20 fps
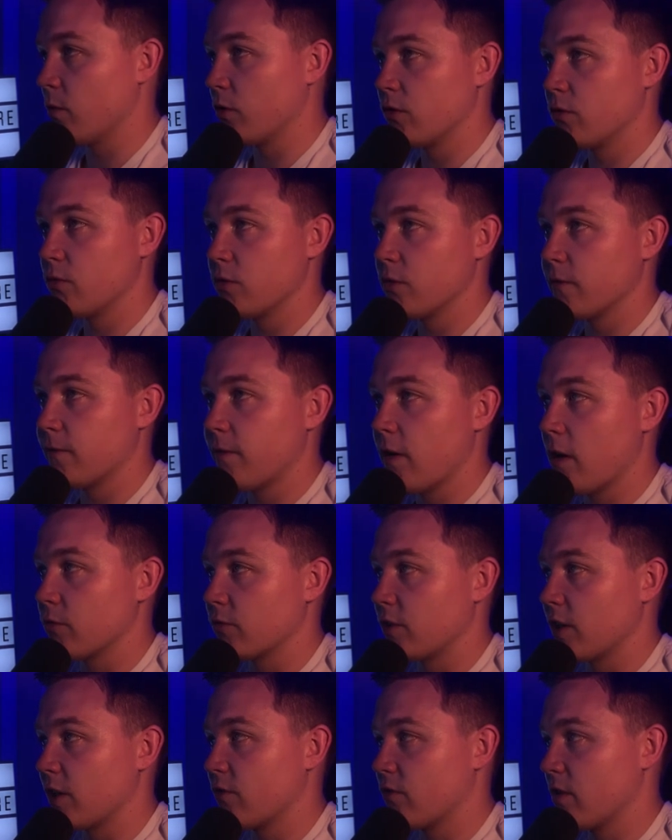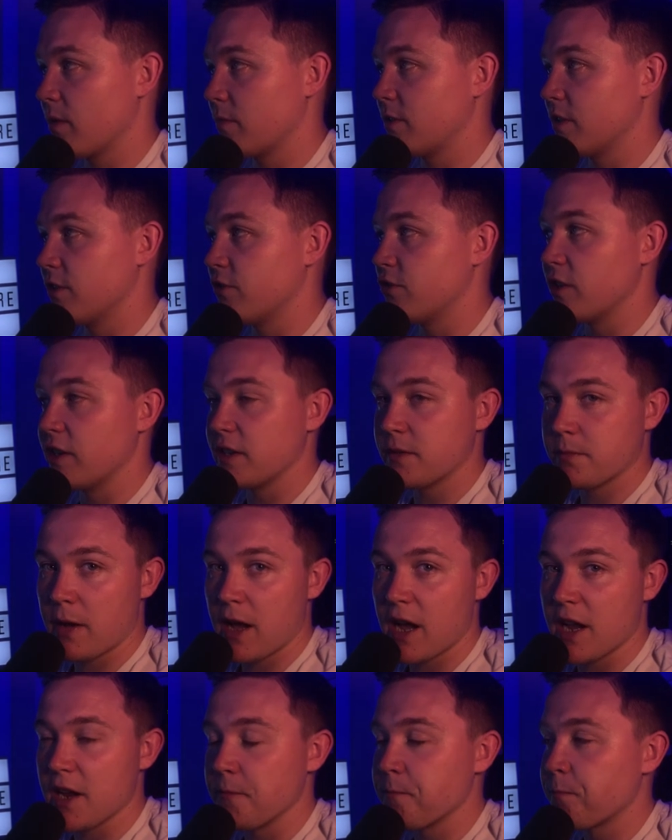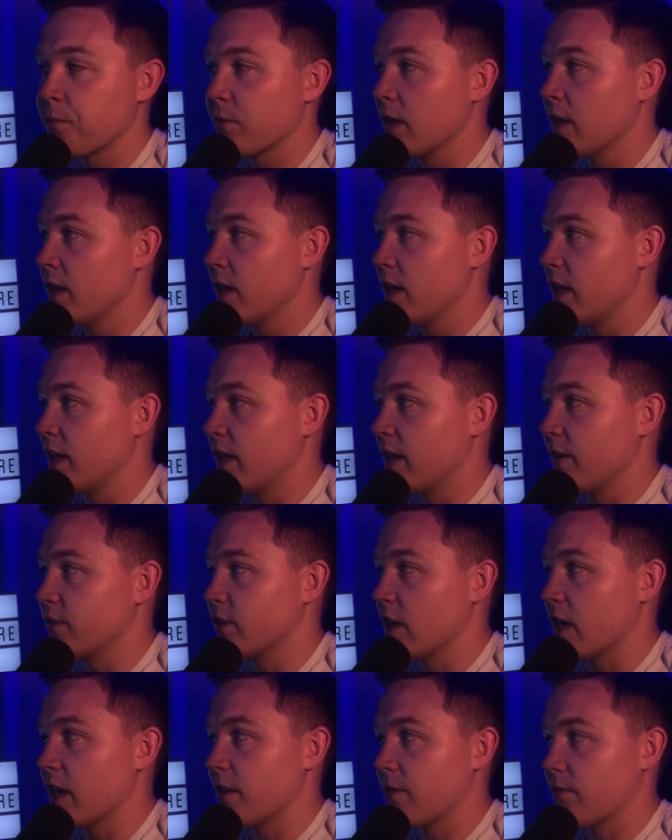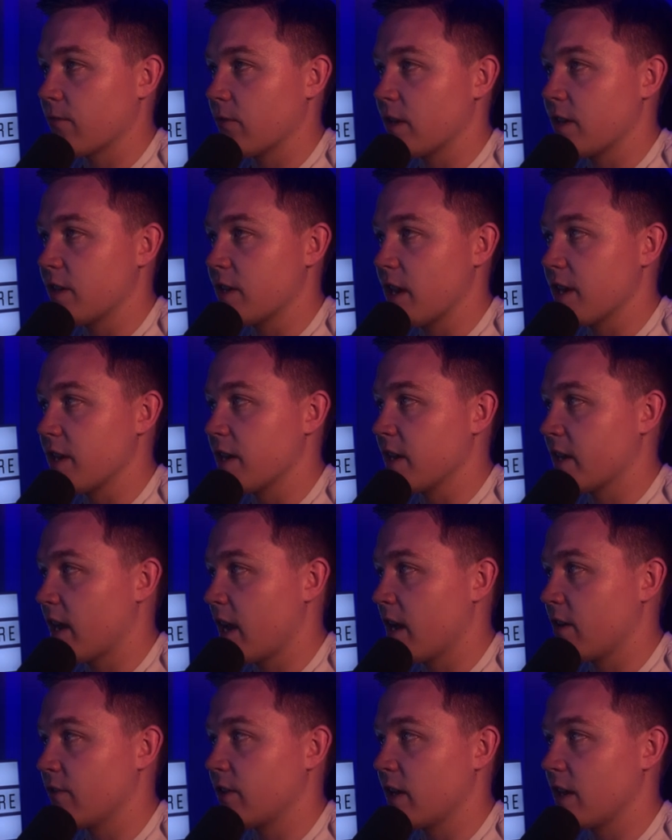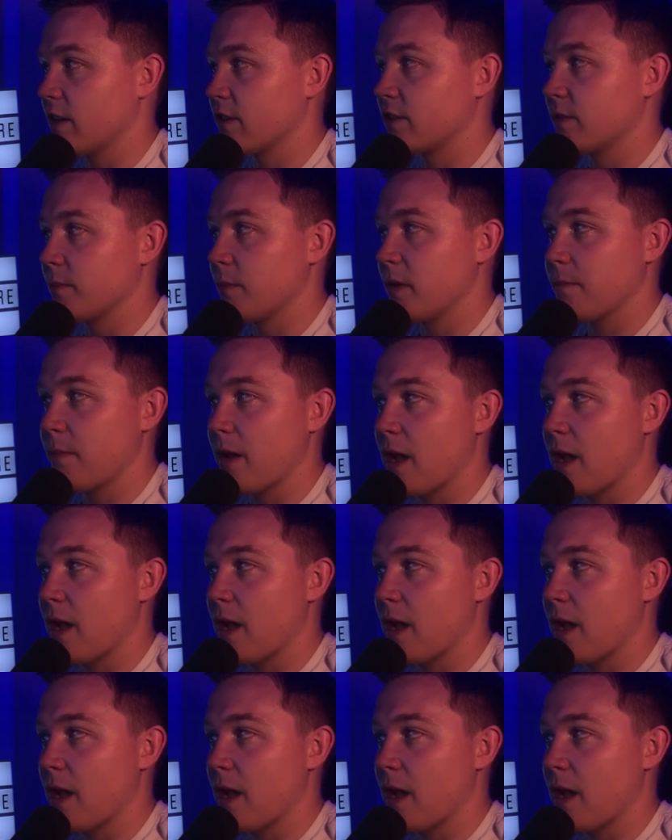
want all your files decrypted, you need to pay. It gives a 3-day countdown to submit